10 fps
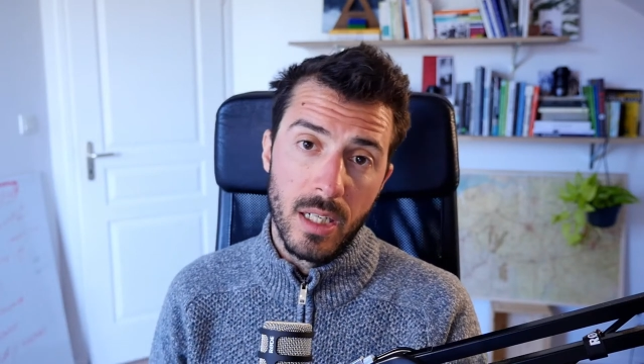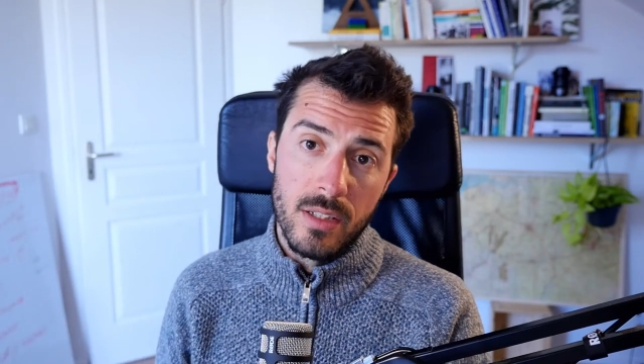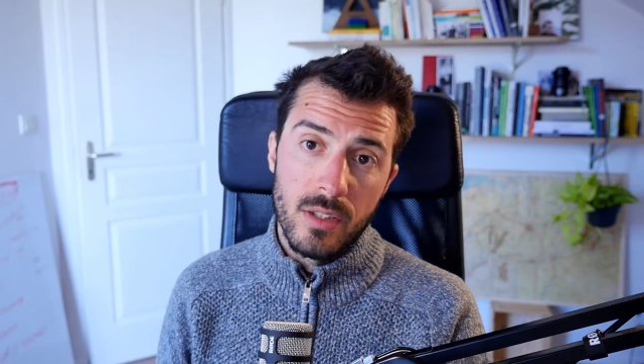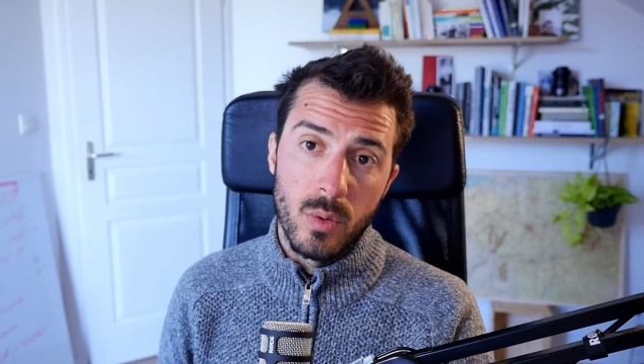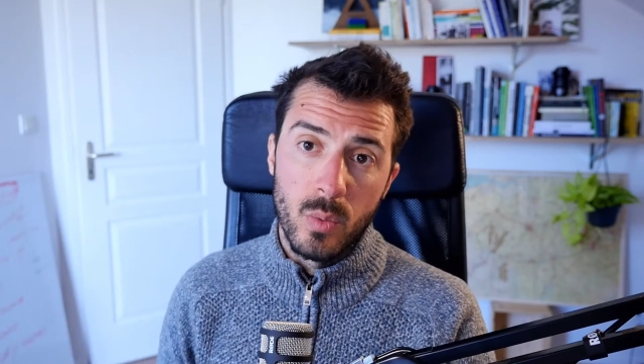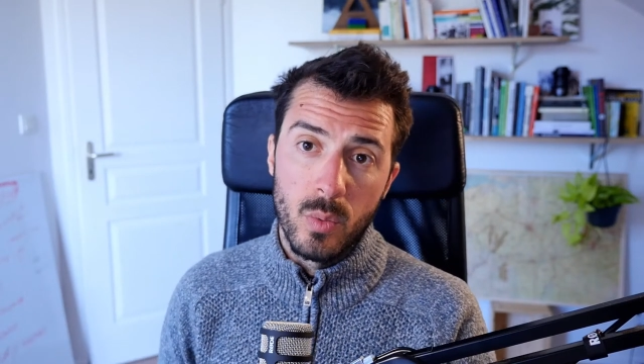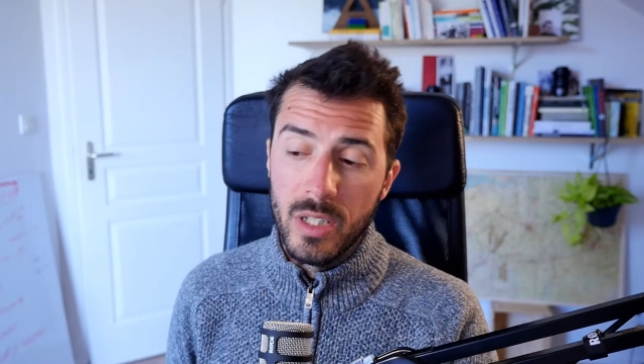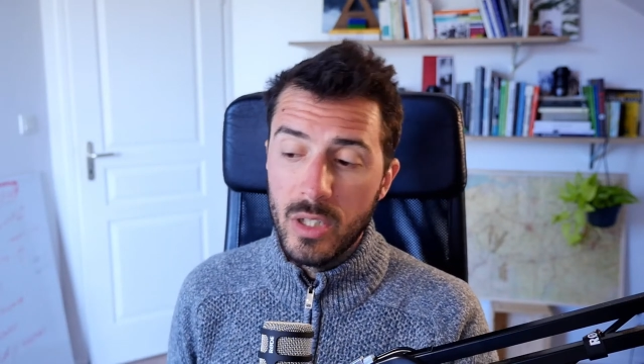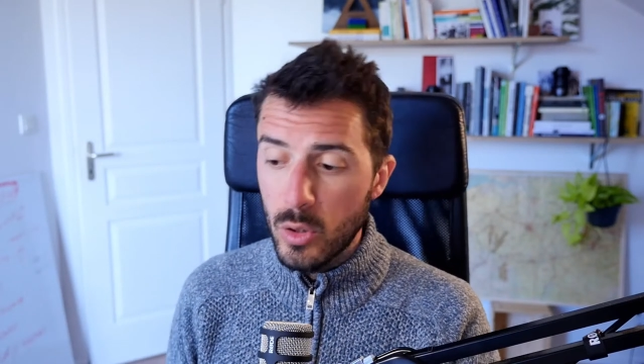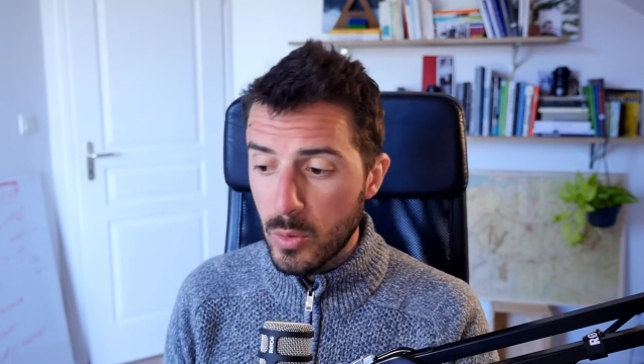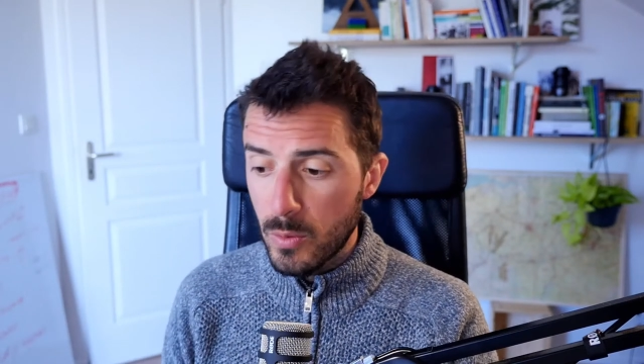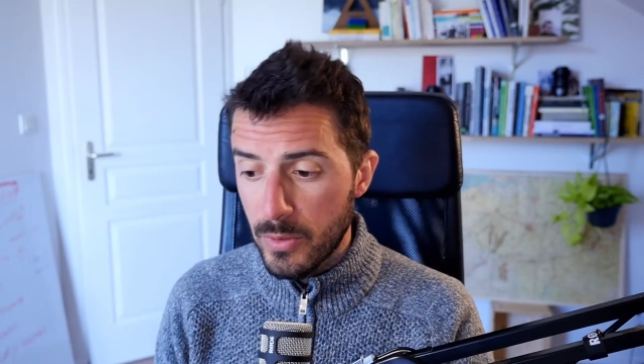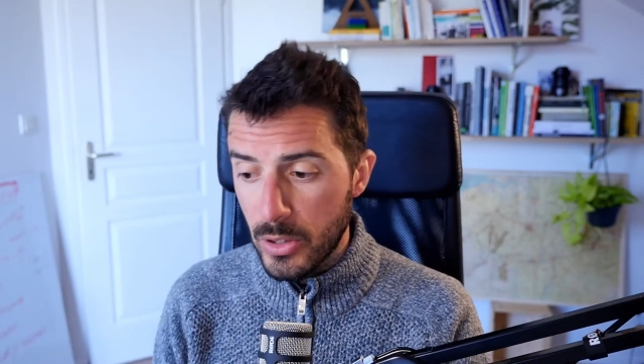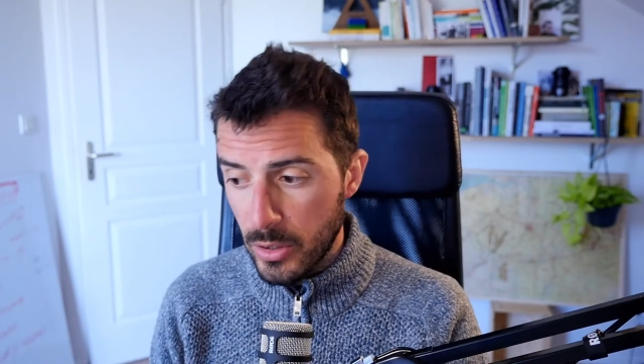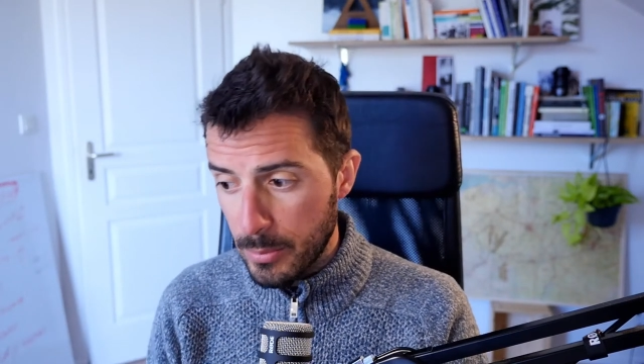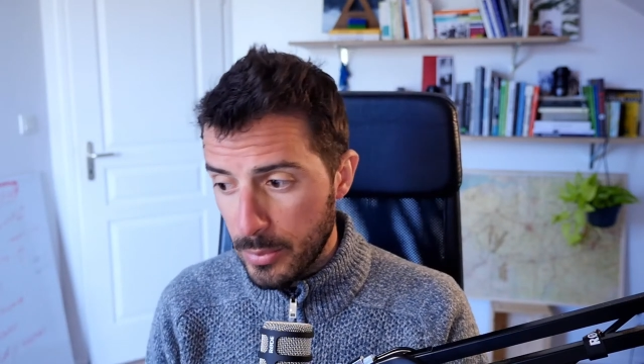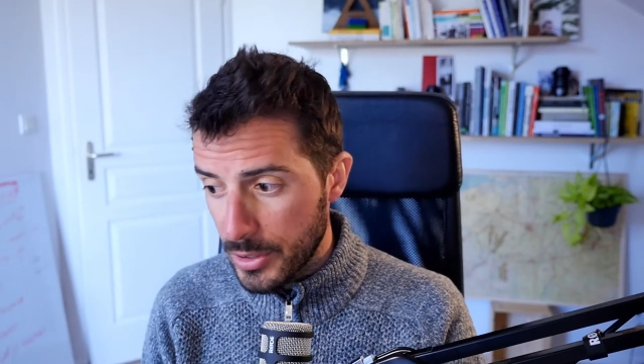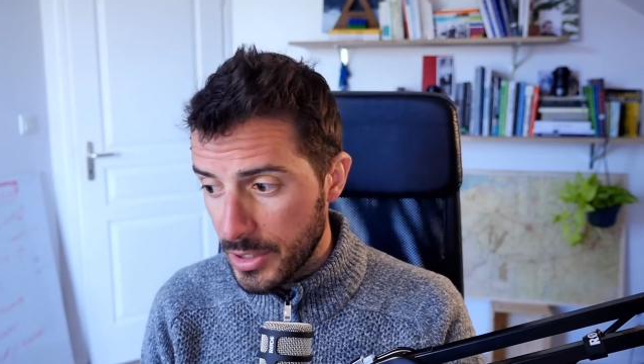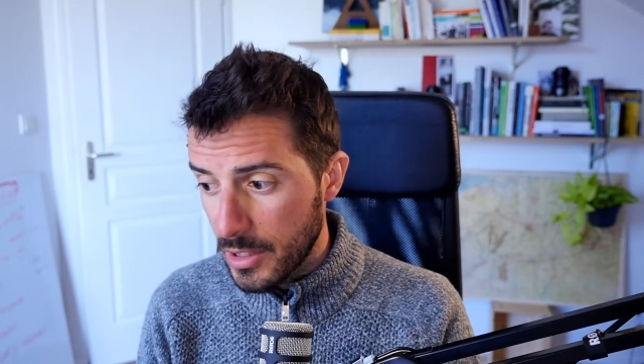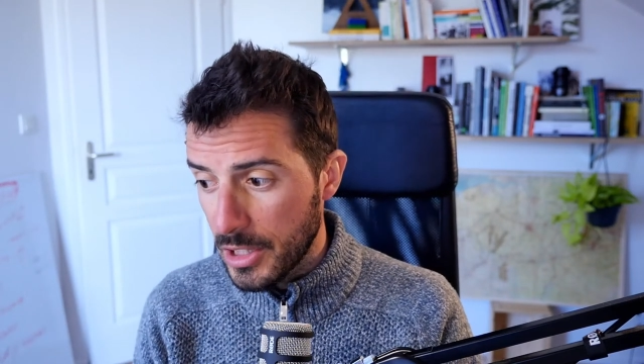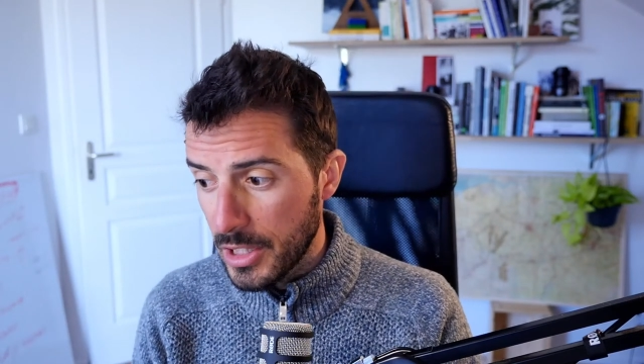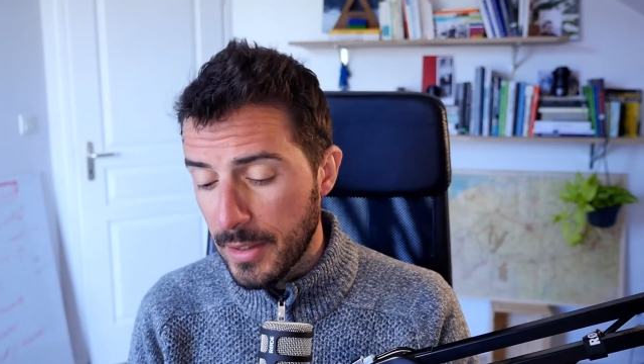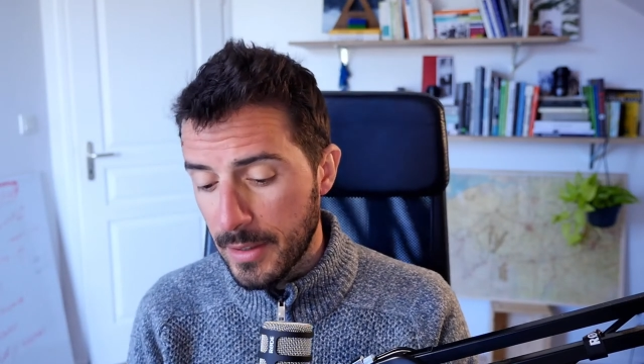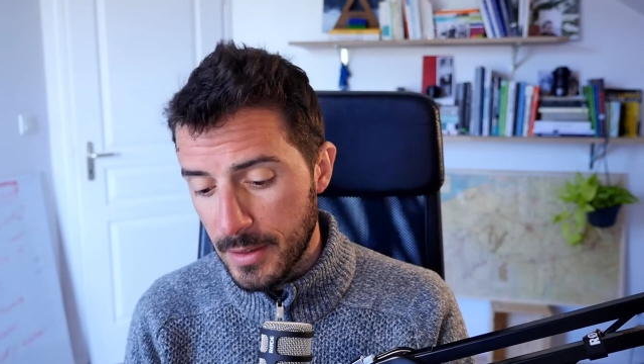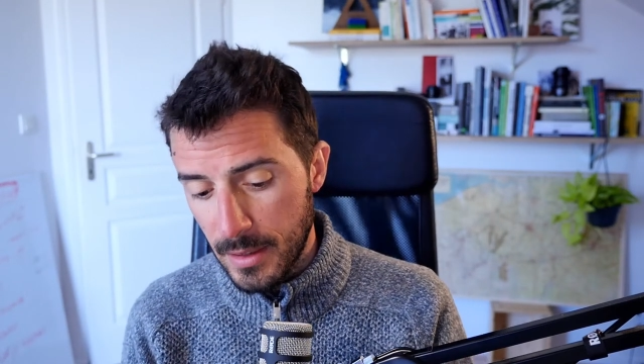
So we know very pertinently that